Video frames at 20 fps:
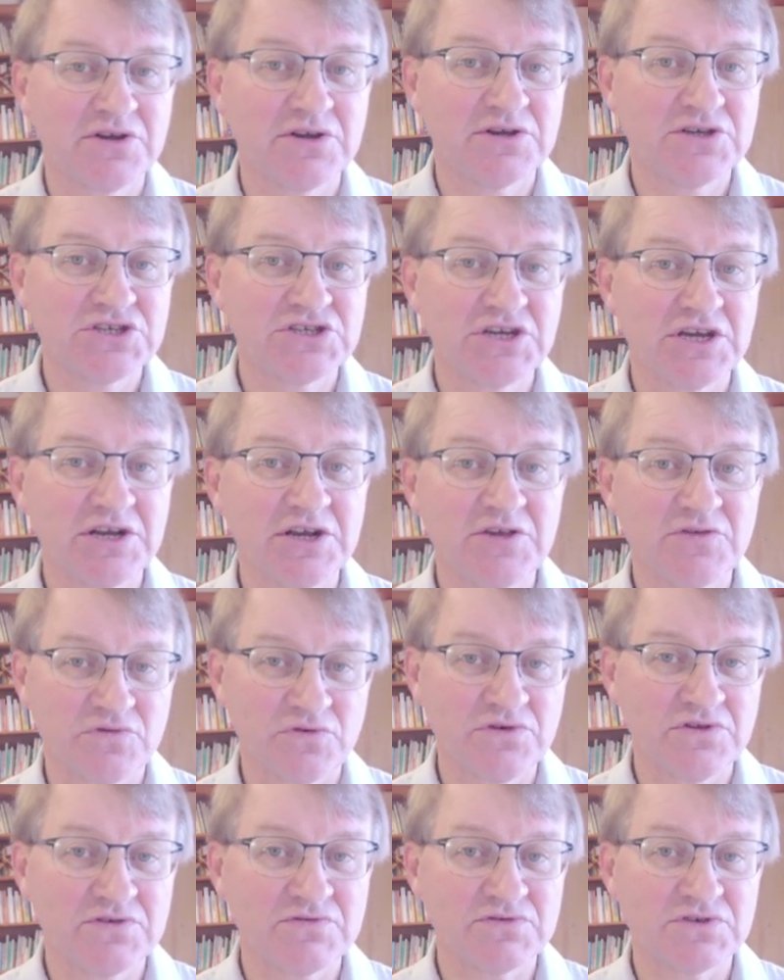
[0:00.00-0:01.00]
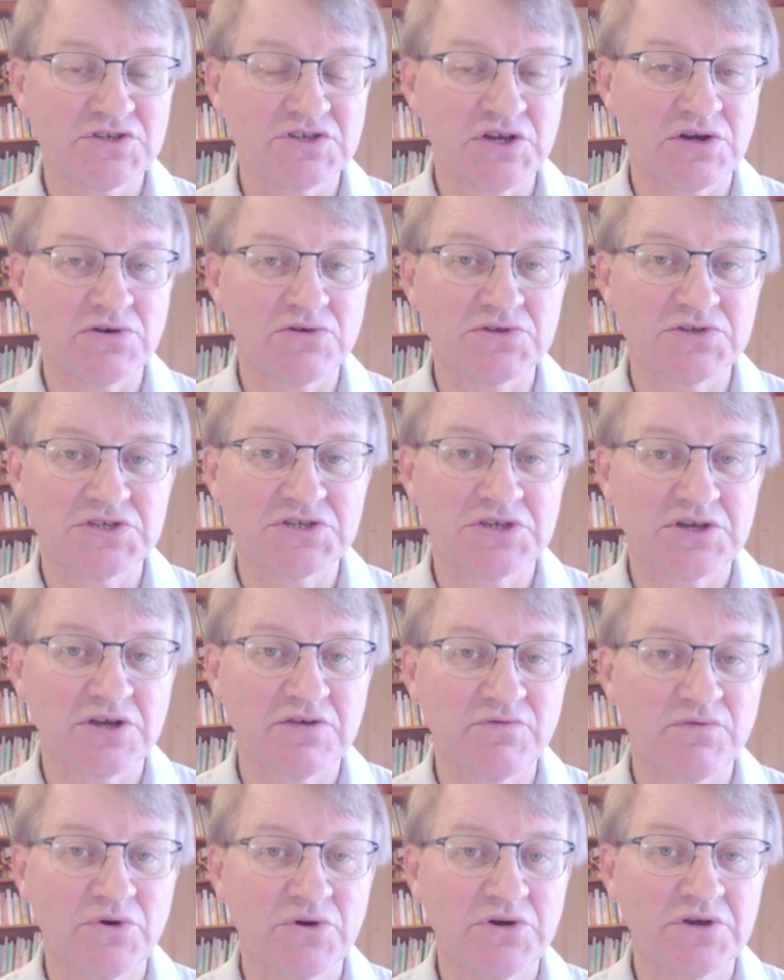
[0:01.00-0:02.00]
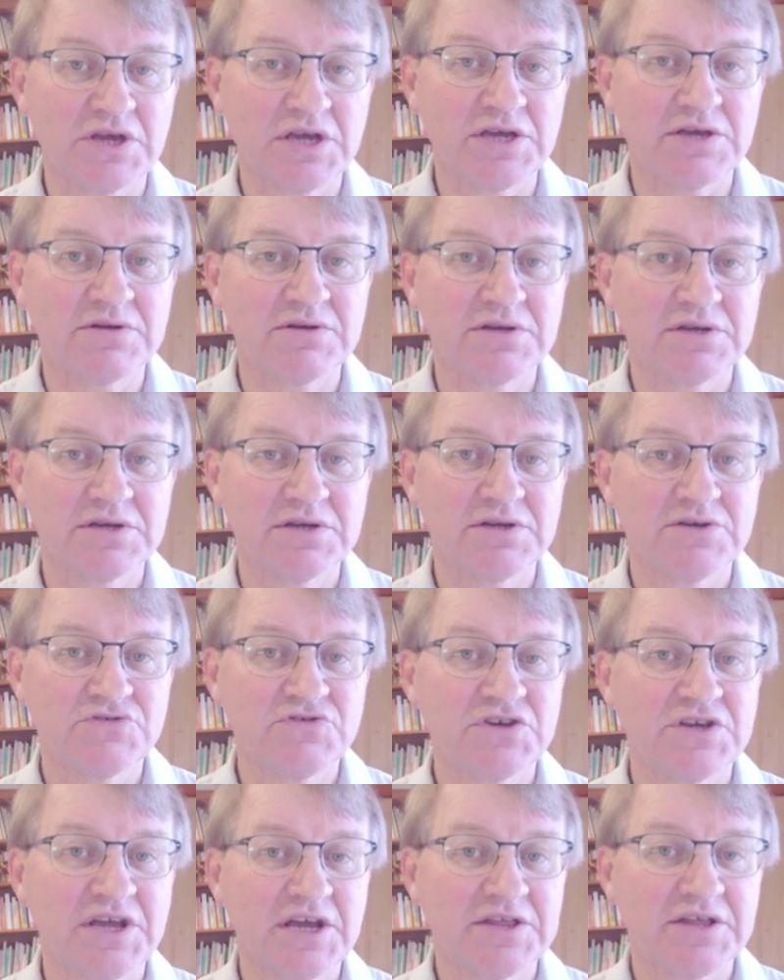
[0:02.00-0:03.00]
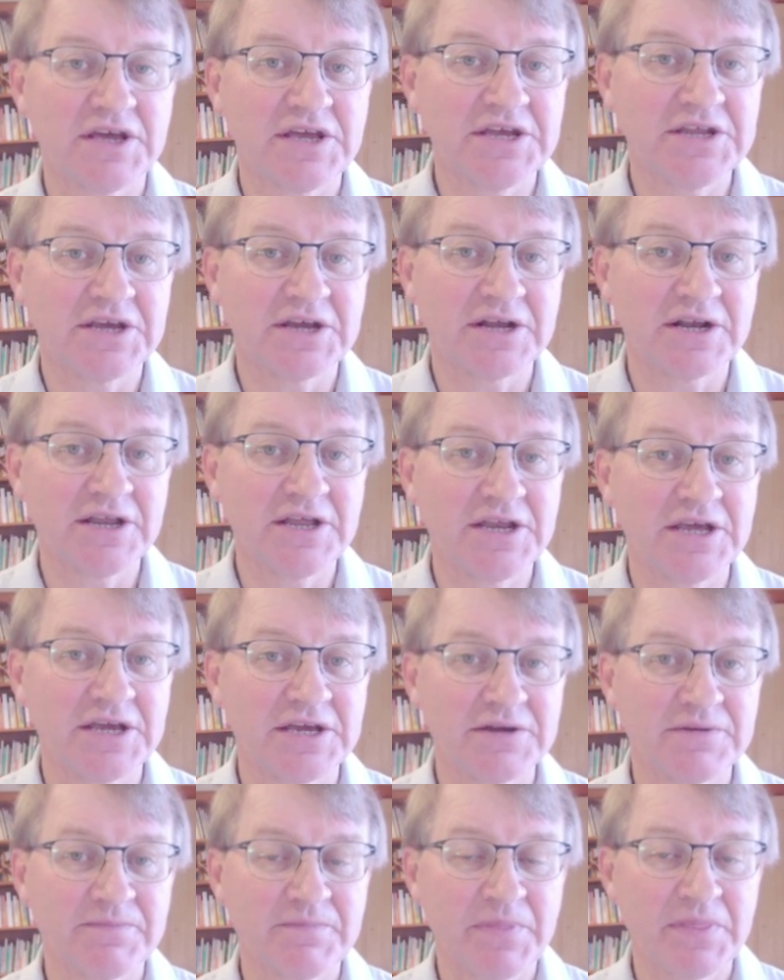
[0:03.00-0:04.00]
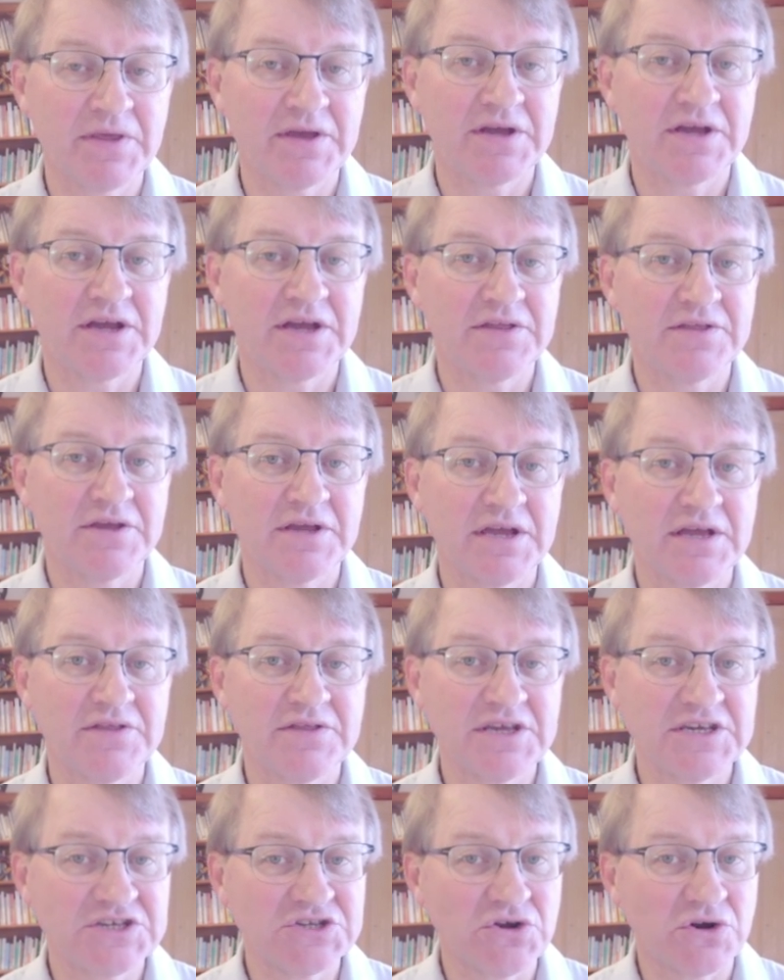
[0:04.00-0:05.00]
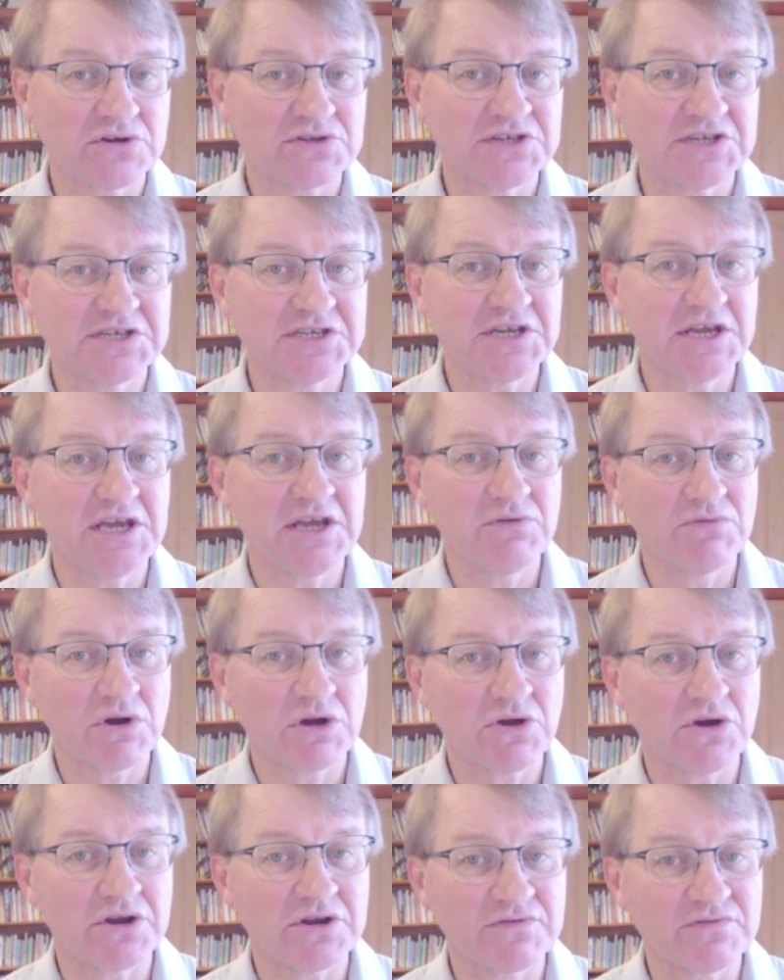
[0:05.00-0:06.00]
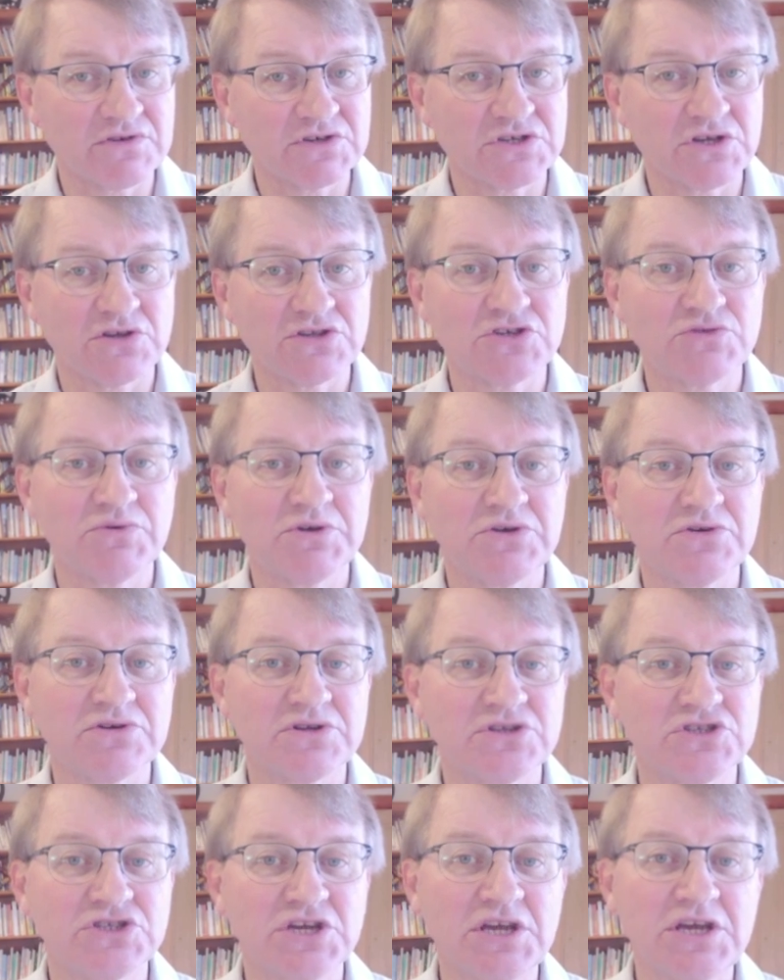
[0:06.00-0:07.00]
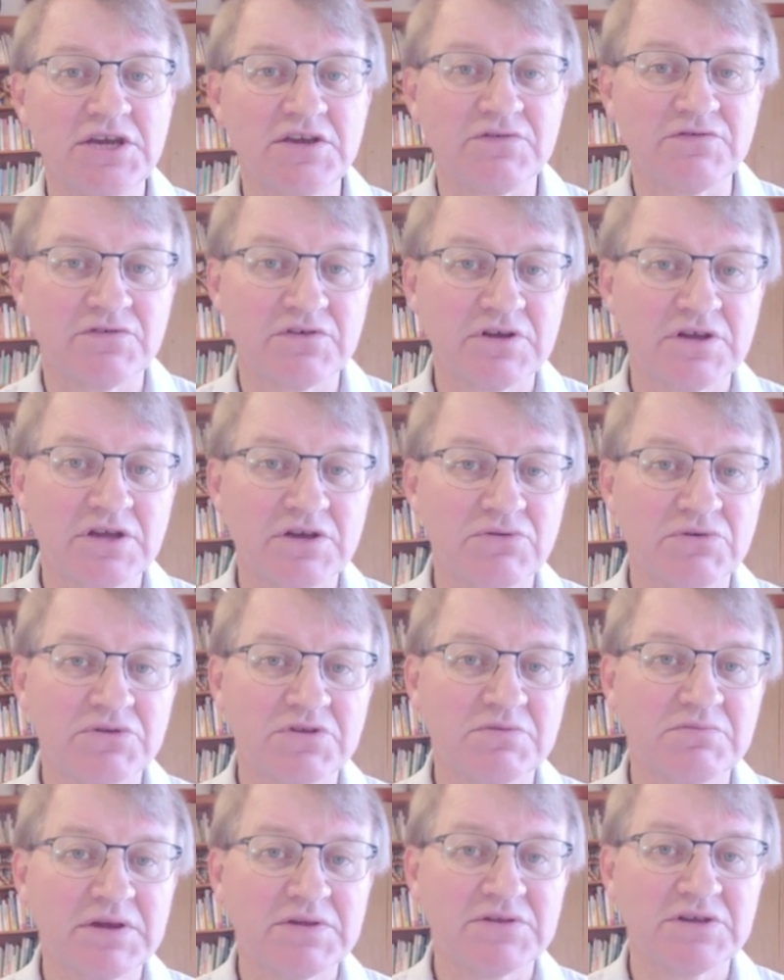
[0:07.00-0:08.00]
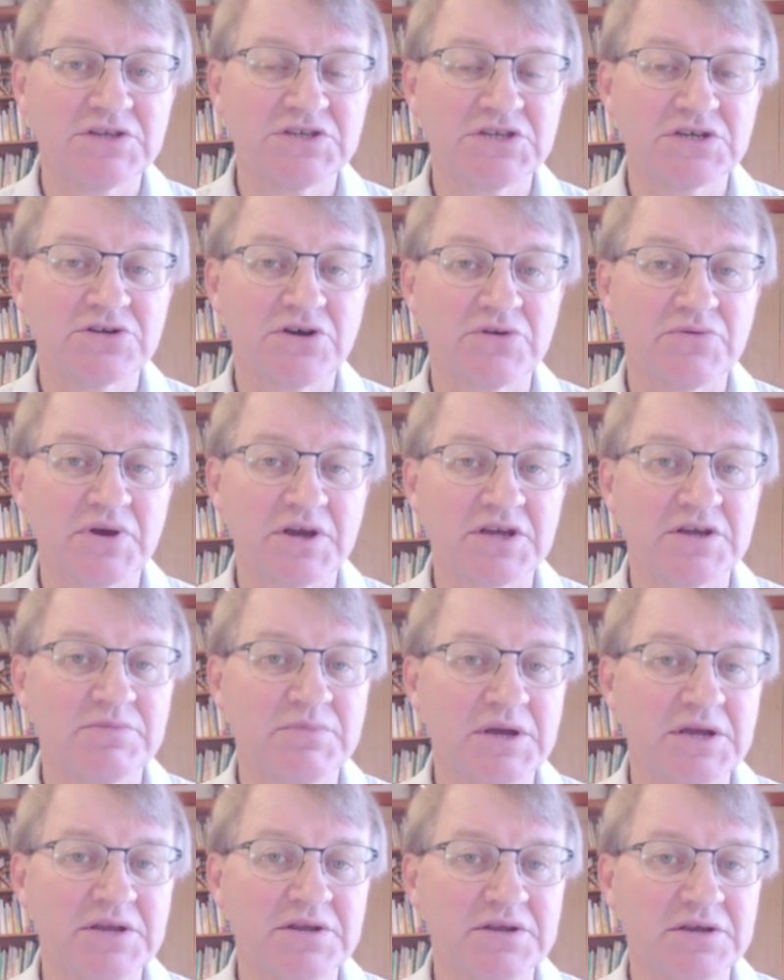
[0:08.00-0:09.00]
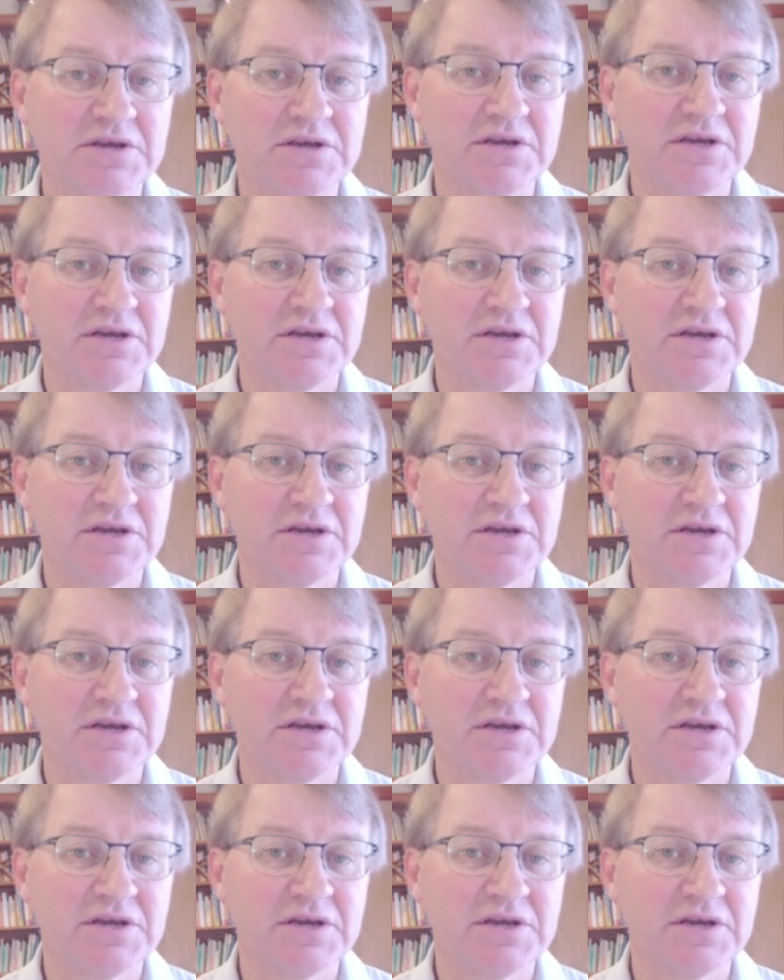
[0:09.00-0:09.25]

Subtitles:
surely through the results of working together in a clinic and these doctors seeing what kind of results we could achieve with the methods that I recommend.